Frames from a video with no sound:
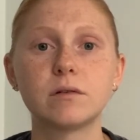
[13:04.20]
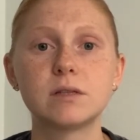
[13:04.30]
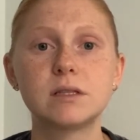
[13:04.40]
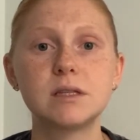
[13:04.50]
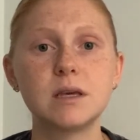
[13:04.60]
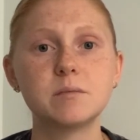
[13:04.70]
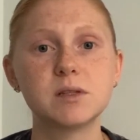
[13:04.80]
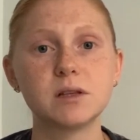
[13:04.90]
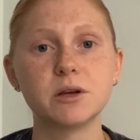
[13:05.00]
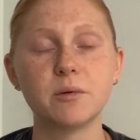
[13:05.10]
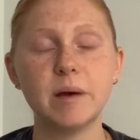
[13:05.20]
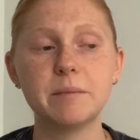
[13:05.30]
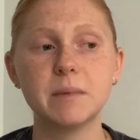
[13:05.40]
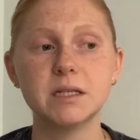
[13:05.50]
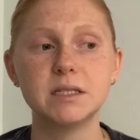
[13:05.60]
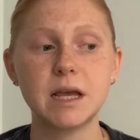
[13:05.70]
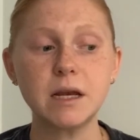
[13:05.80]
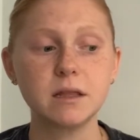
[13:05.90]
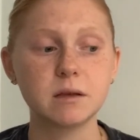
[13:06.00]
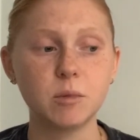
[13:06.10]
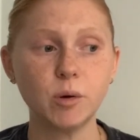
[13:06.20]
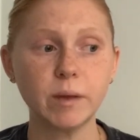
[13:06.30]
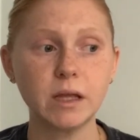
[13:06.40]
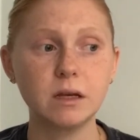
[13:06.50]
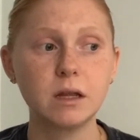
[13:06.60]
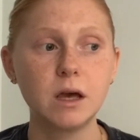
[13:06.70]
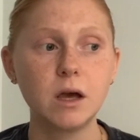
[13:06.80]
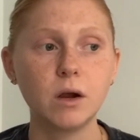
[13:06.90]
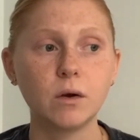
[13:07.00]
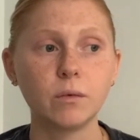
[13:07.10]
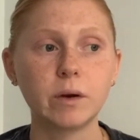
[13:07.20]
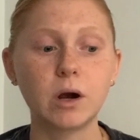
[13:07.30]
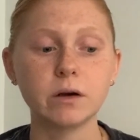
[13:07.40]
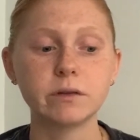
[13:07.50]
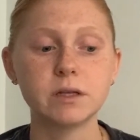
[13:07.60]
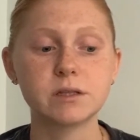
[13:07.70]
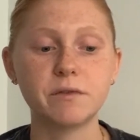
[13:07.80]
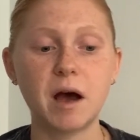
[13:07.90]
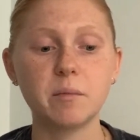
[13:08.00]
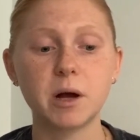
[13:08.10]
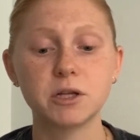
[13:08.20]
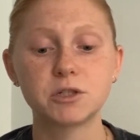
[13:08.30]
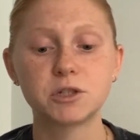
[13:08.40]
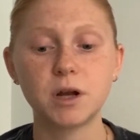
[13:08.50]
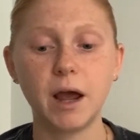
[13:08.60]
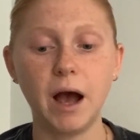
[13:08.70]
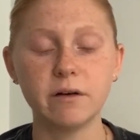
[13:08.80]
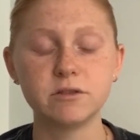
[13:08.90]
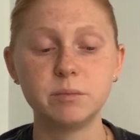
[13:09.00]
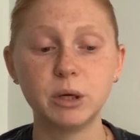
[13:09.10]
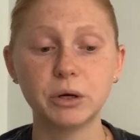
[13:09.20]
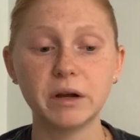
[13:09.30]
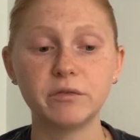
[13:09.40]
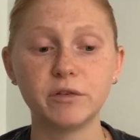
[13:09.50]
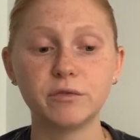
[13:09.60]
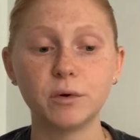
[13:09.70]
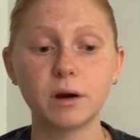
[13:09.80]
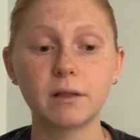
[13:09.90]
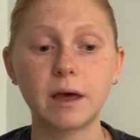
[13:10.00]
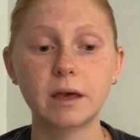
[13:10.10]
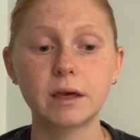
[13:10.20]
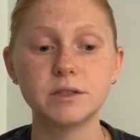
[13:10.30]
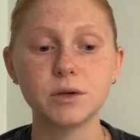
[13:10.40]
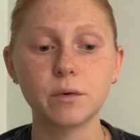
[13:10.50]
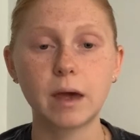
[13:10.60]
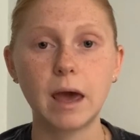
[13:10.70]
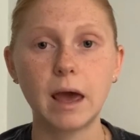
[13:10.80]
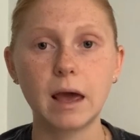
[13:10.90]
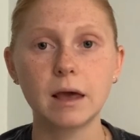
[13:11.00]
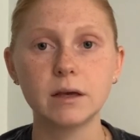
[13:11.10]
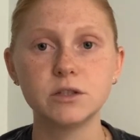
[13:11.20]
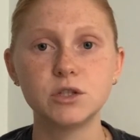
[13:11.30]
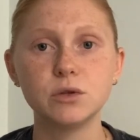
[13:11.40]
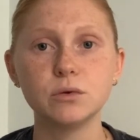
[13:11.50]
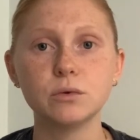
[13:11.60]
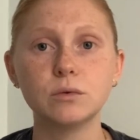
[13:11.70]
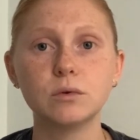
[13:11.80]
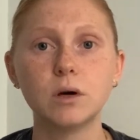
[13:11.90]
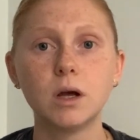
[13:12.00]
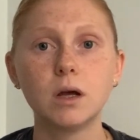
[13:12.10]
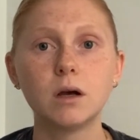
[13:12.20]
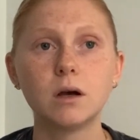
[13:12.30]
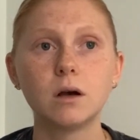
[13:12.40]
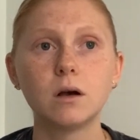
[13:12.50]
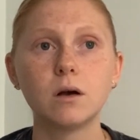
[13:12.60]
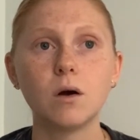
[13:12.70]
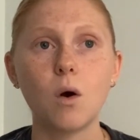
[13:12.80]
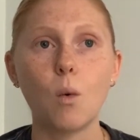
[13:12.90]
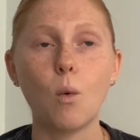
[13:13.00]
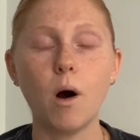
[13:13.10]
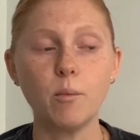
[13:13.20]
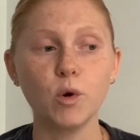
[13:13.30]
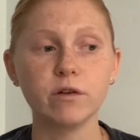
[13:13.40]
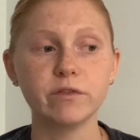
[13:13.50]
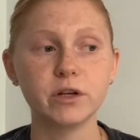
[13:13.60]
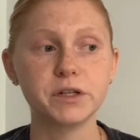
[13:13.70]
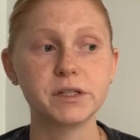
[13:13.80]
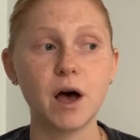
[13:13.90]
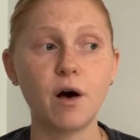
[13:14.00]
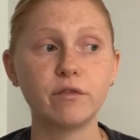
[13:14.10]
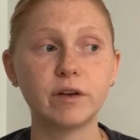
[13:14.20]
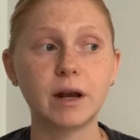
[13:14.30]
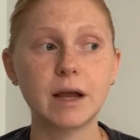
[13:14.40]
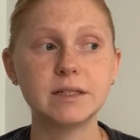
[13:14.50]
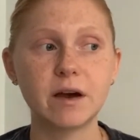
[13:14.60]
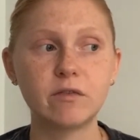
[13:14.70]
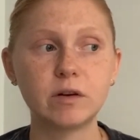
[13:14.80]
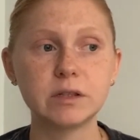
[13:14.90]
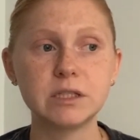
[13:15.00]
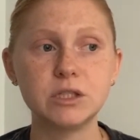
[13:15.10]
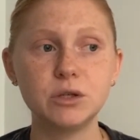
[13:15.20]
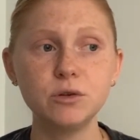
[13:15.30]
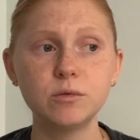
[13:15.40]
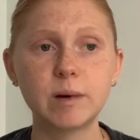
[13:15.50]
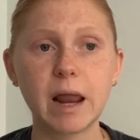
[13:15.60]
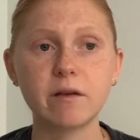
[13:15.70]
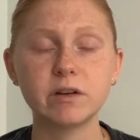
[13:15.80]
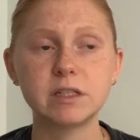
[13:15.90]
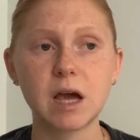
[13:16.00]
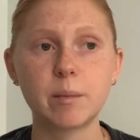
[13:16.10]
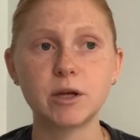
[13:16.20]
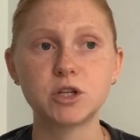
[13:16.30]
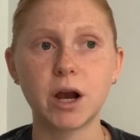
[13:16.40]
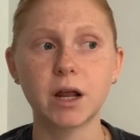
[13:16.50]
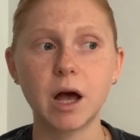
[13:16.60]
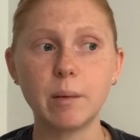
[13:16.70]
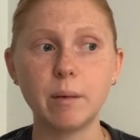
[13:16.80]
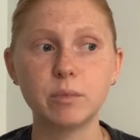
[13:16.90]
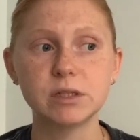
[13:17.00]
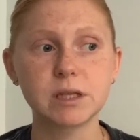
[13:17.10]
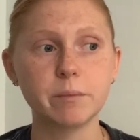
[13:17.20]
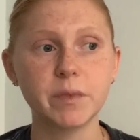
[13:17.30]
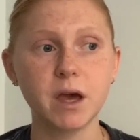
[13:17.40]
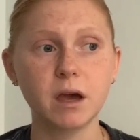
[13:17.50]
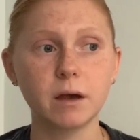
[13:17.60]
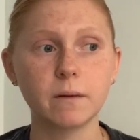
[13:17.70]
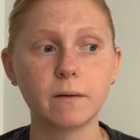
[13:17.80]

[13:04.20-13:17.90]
seems a little bit mundane at the moment, regardless of how much I have to be grateful for. Like, it's okay to want more for yourself. And I definitely do, but every time I try to come up with something,